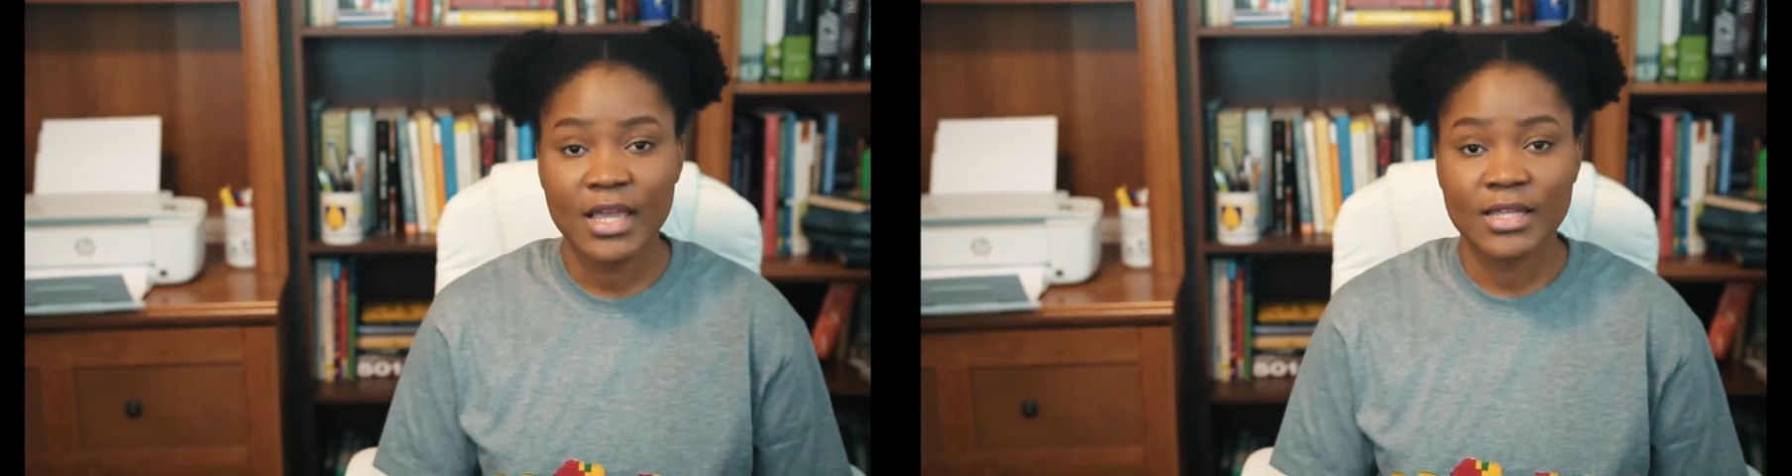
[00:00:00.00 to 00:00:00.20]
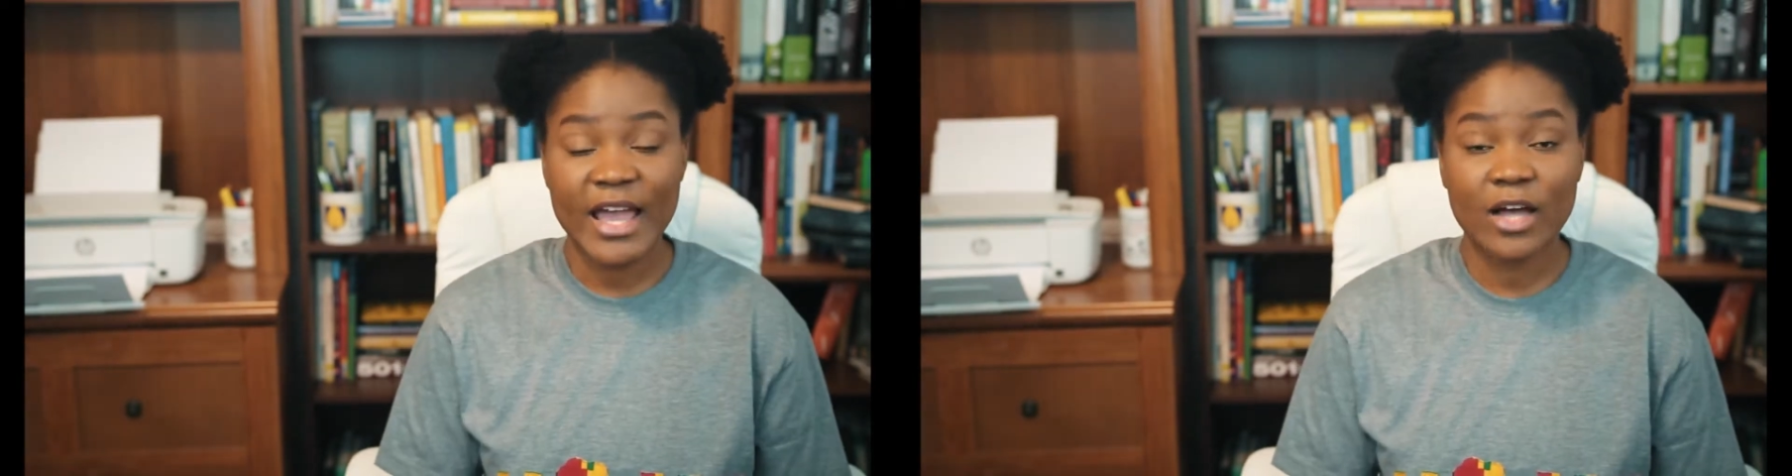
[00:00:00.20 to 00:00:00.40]

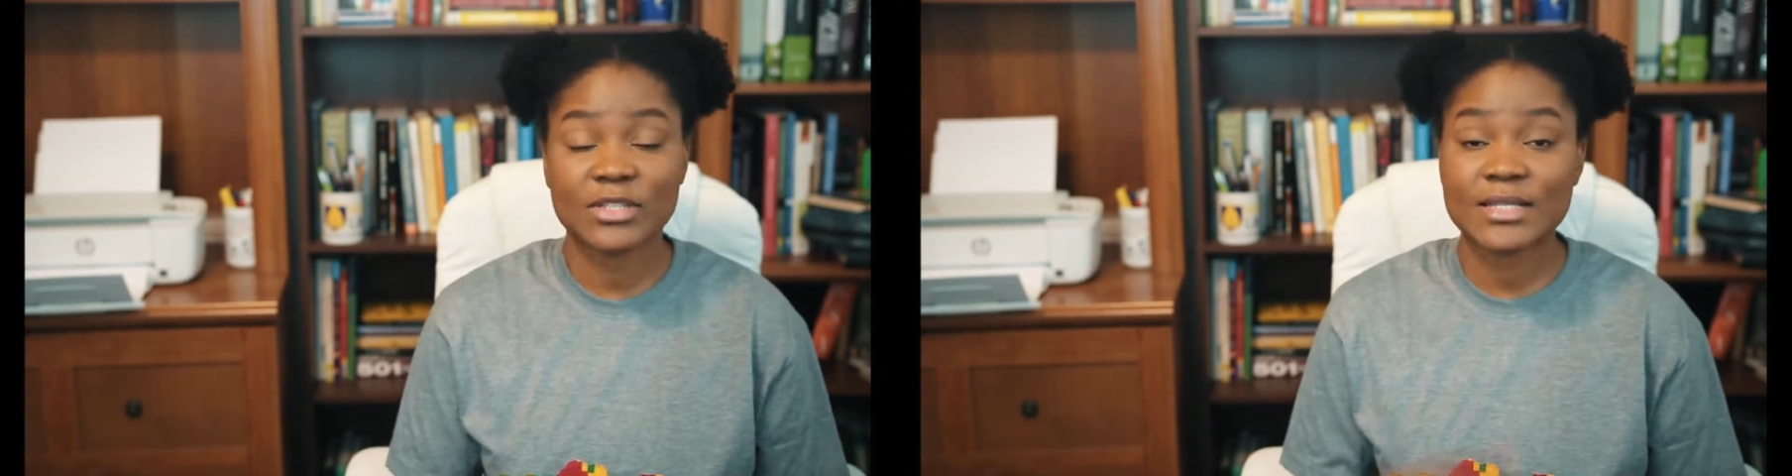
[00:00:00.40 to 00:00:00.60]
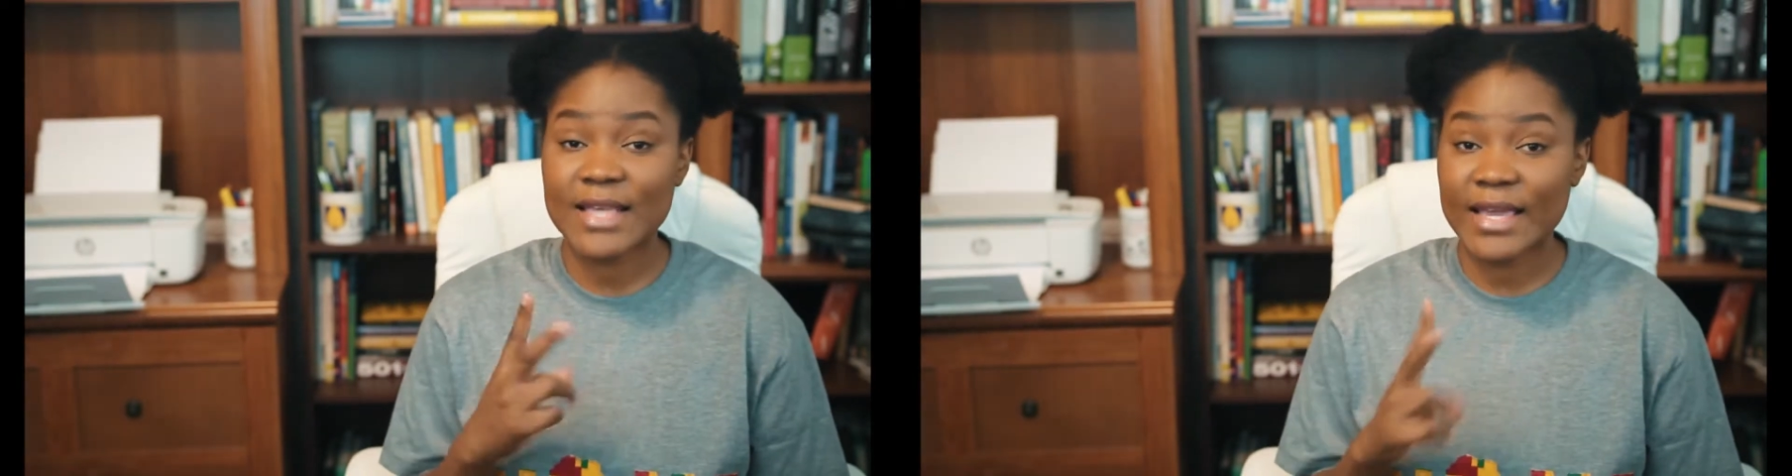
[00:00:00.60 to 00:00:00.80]
Now,
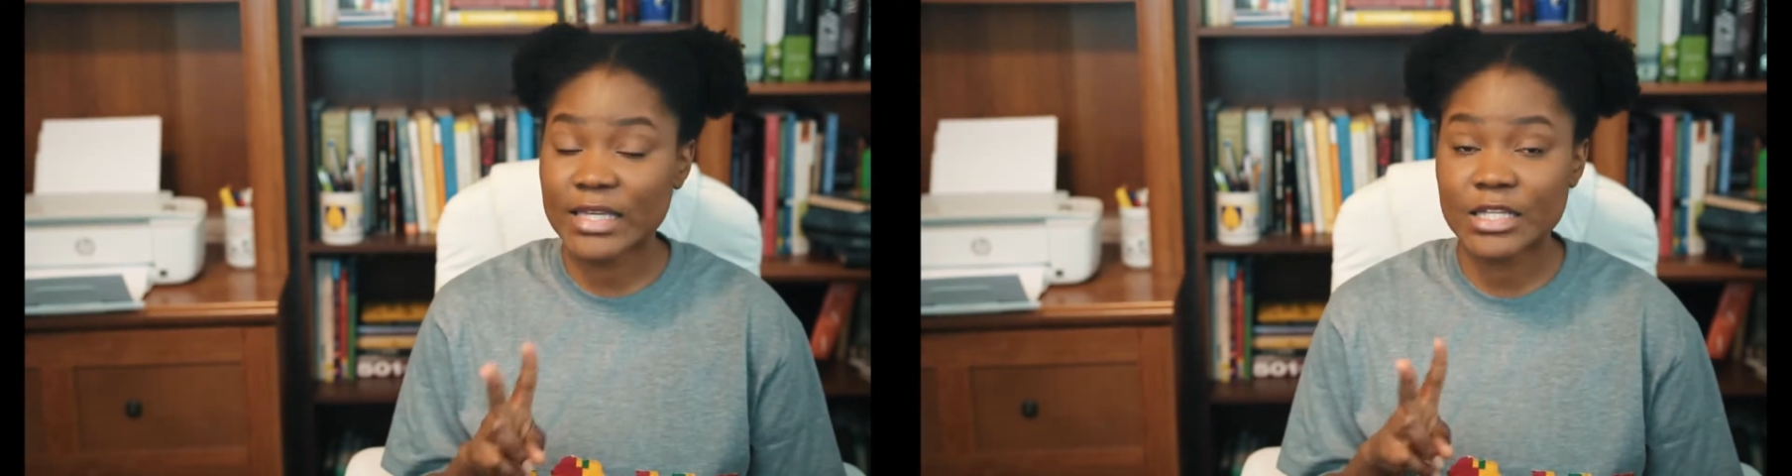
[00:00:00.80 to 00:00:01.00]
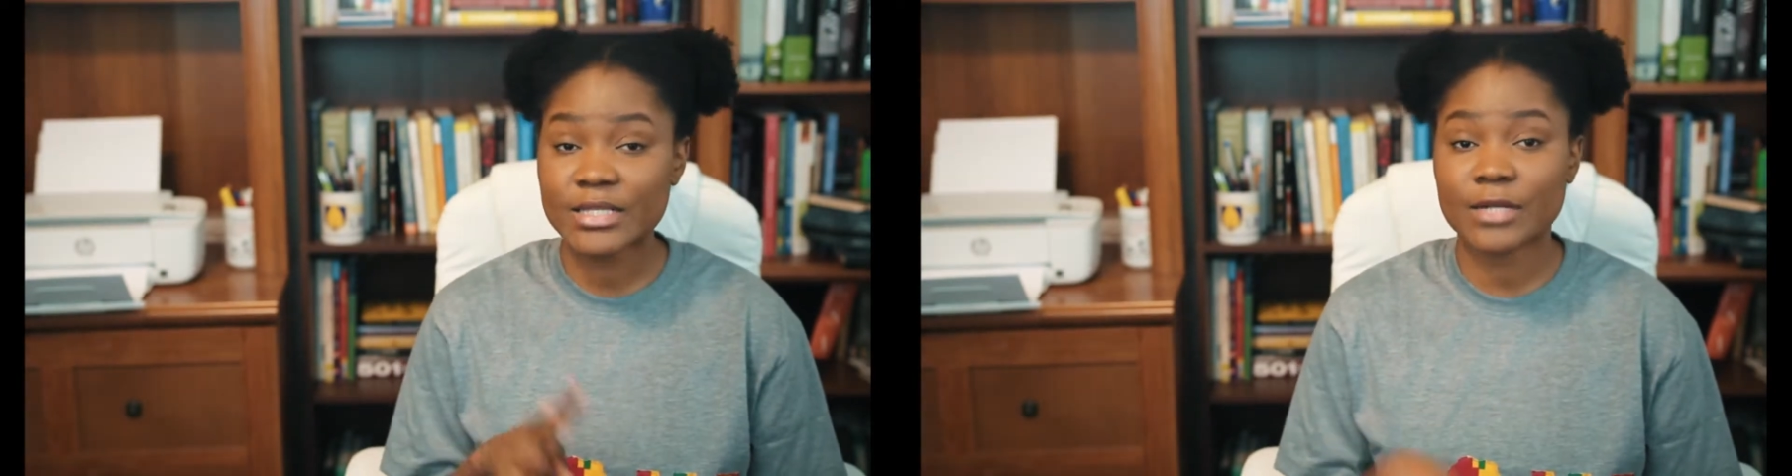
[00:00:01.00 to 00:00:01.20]
the
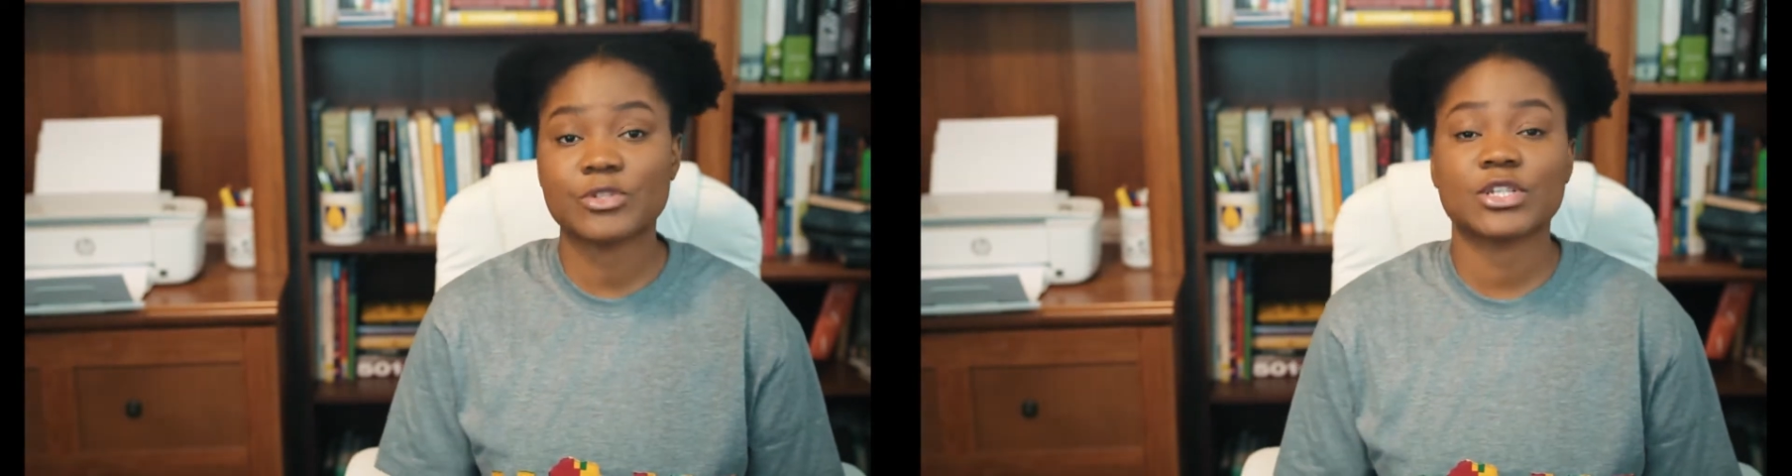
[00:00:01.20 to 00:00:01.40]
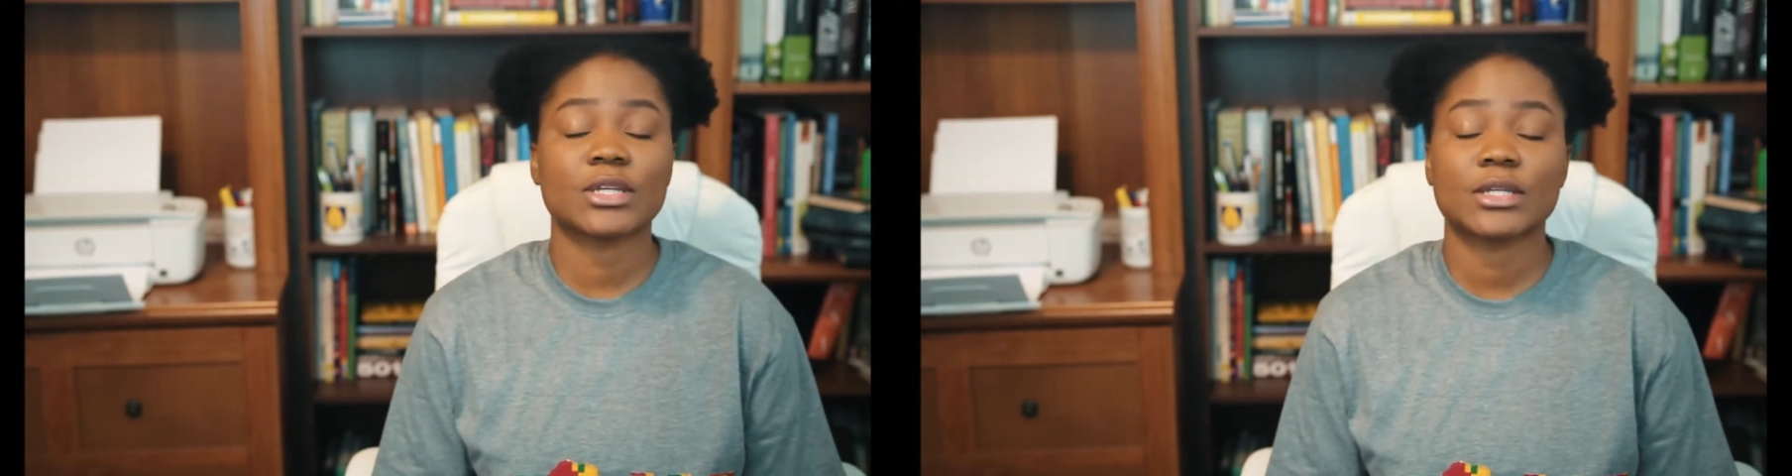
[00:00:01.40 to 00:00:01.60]
second
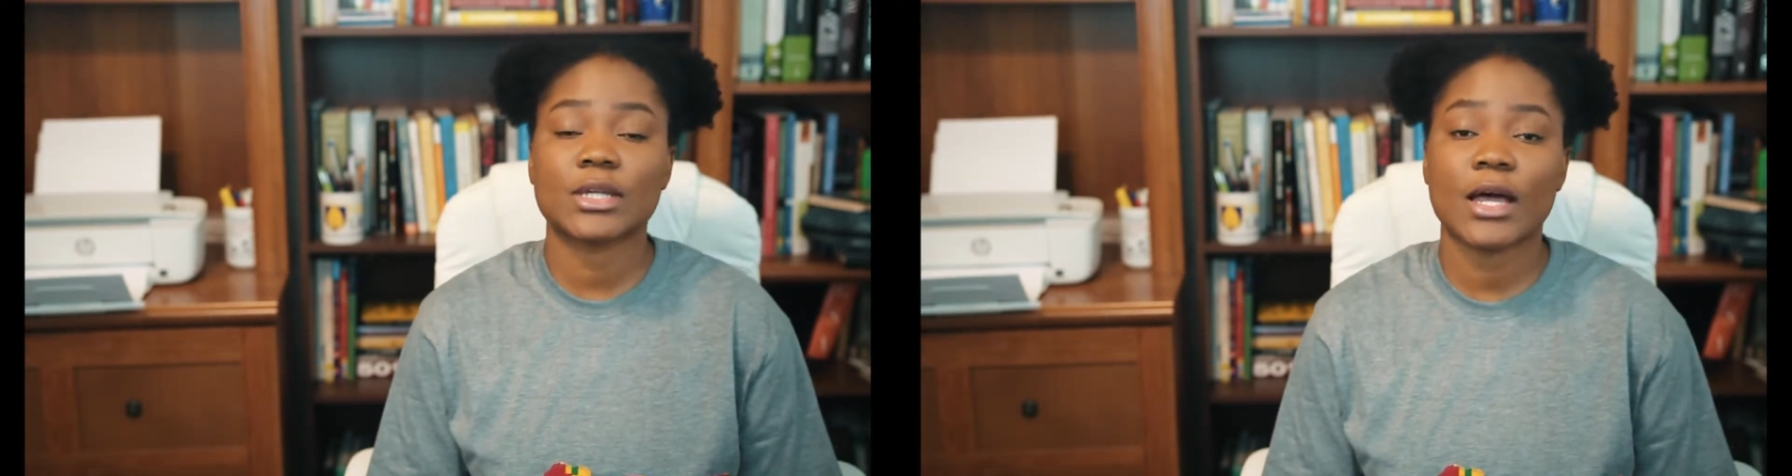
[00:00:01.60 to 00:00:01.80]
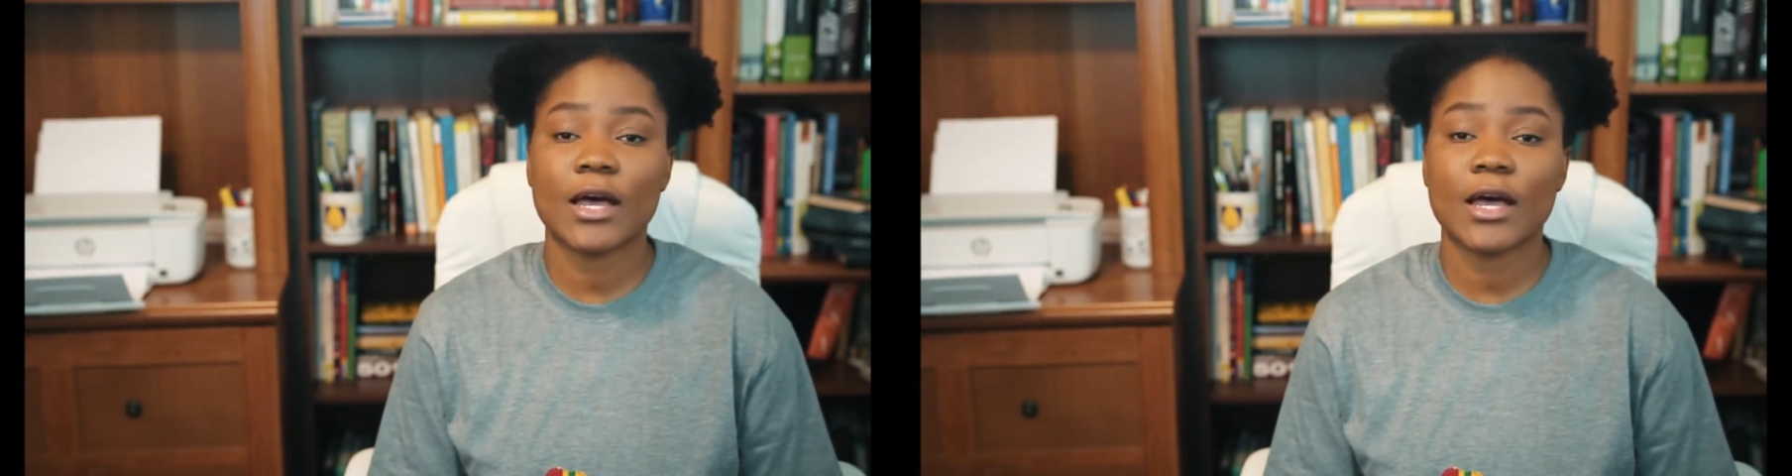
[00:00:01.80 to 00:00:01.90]
assumption,